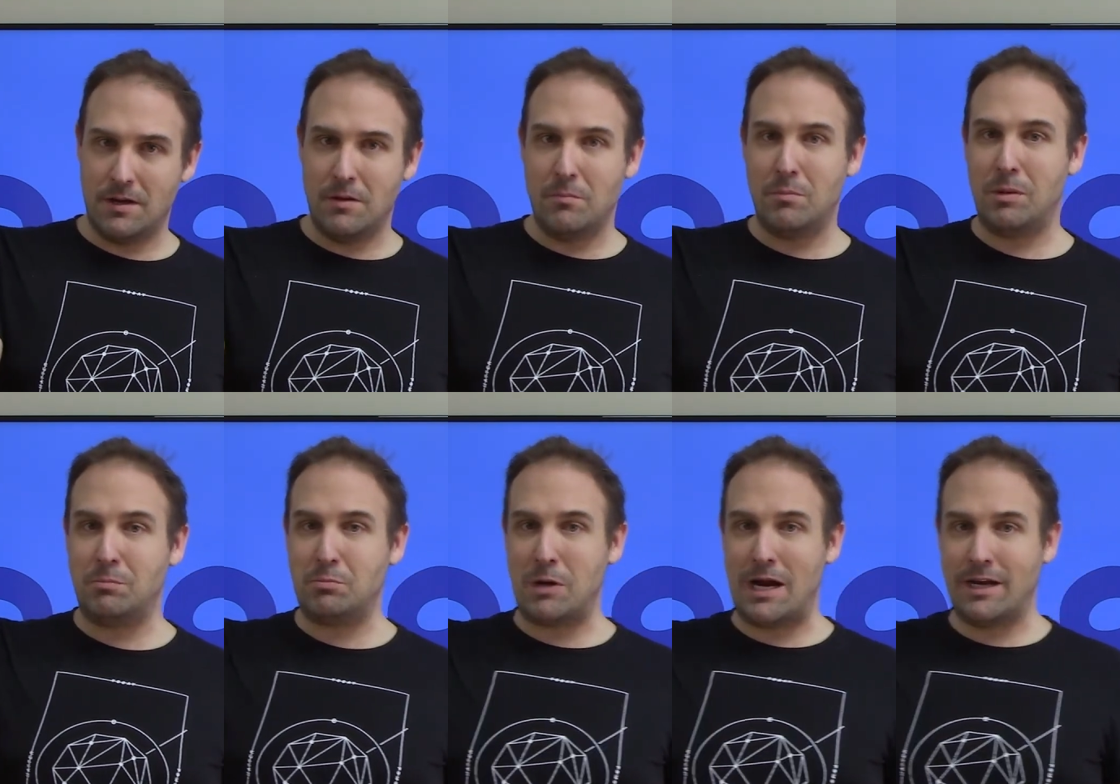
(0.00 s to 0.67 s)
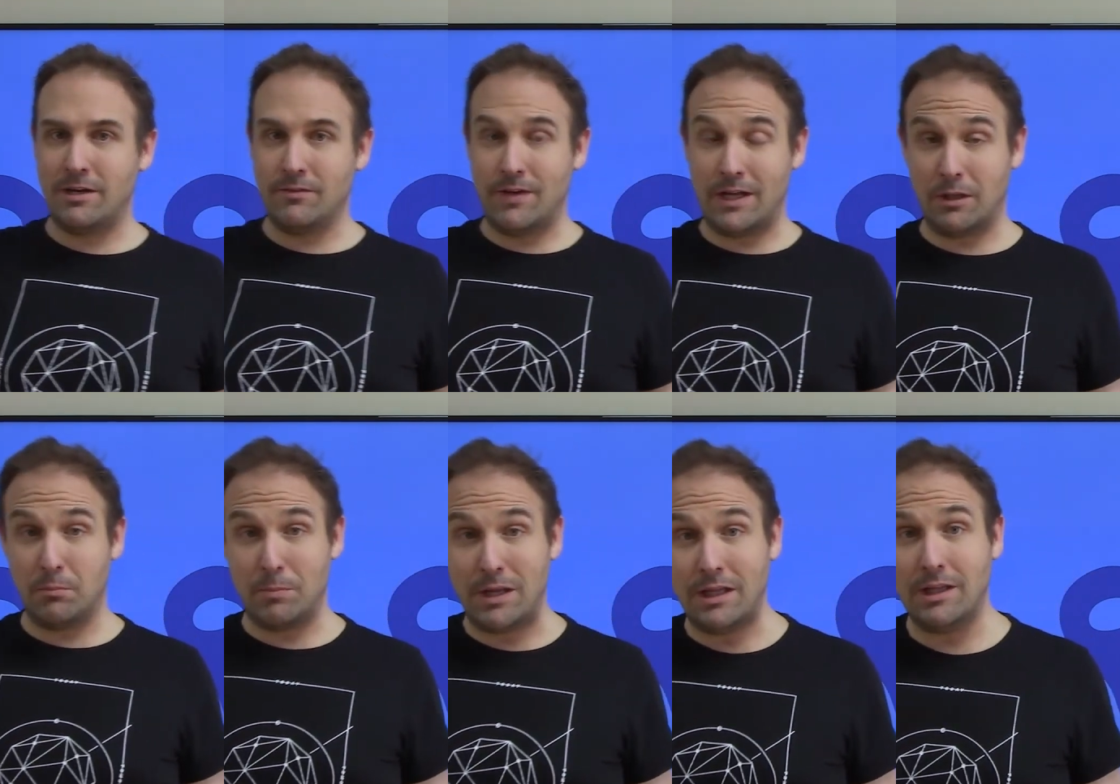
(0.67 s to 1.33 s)
But brand
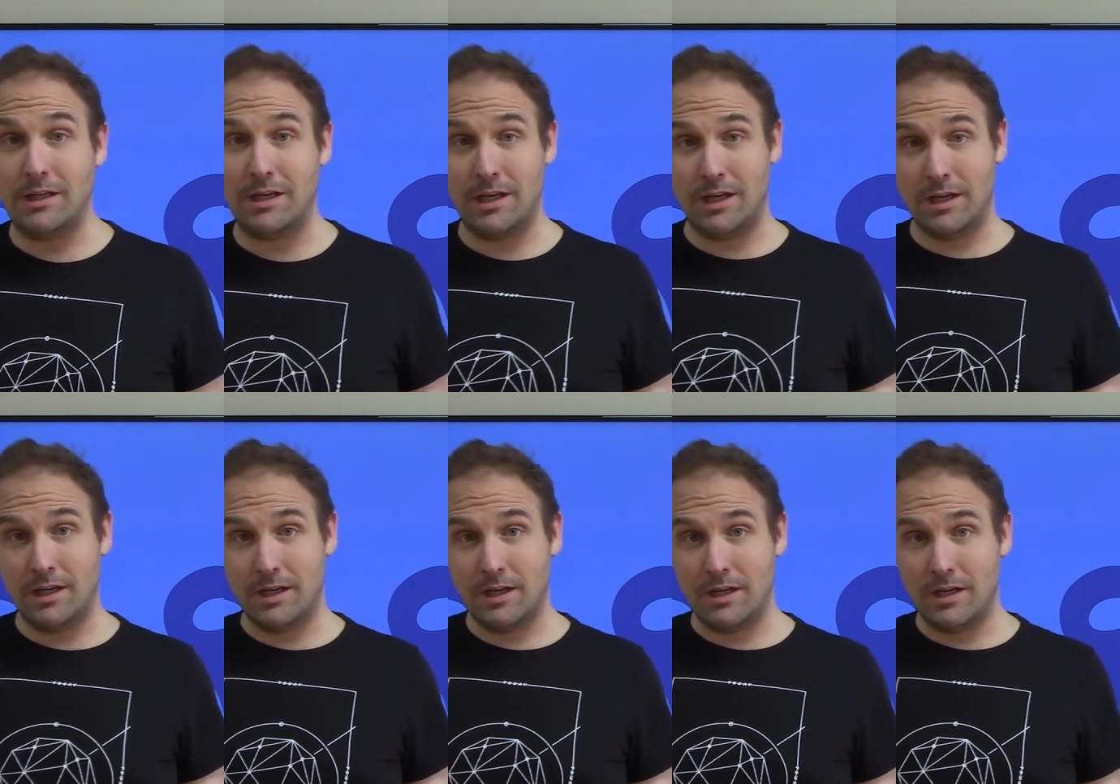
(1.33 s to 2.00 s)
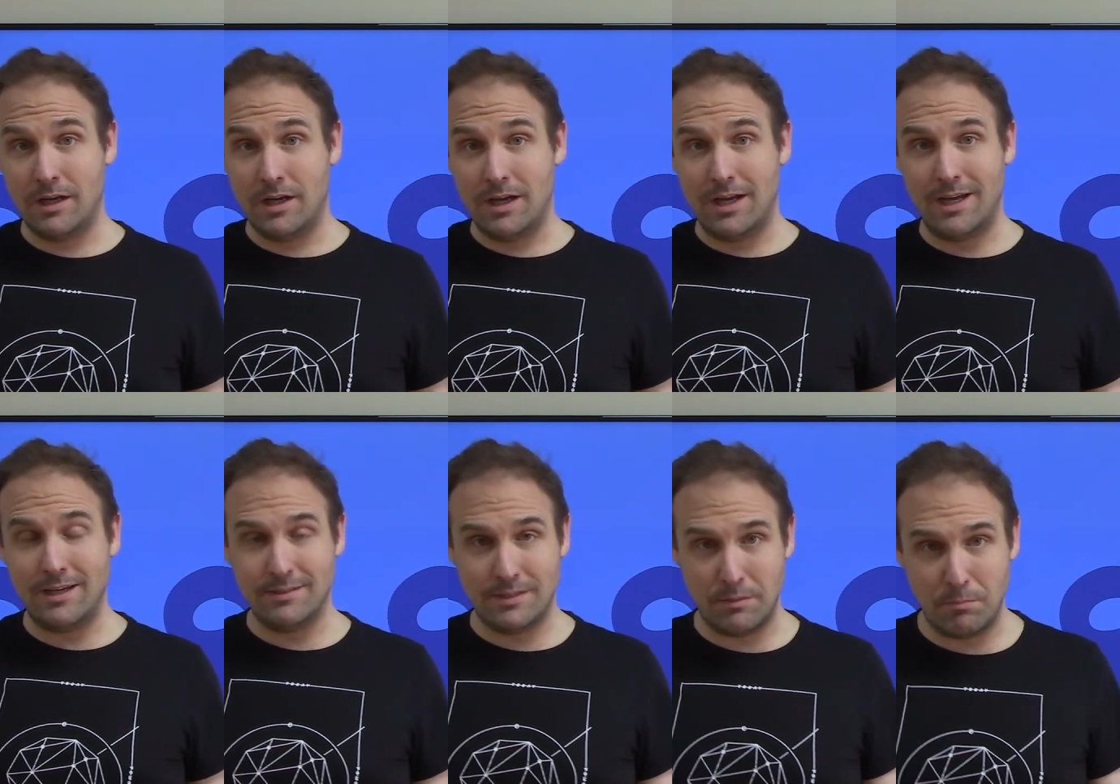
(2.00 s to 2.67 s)
availability
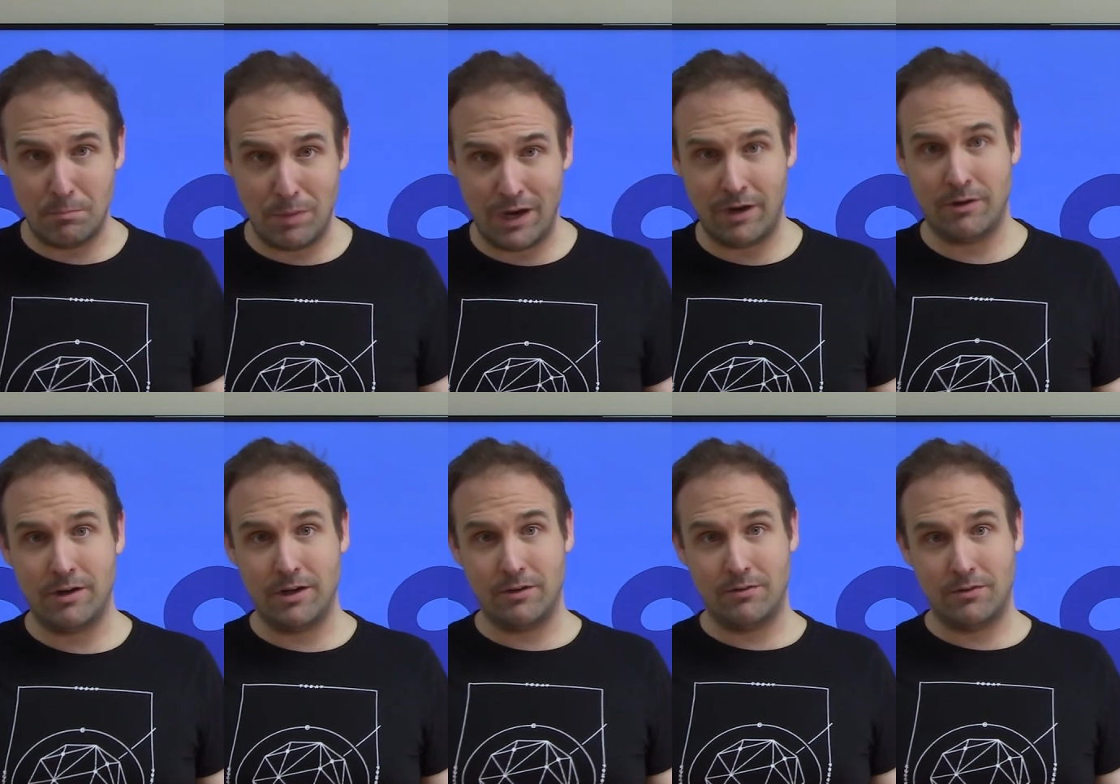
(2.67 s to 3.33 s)
is imperative,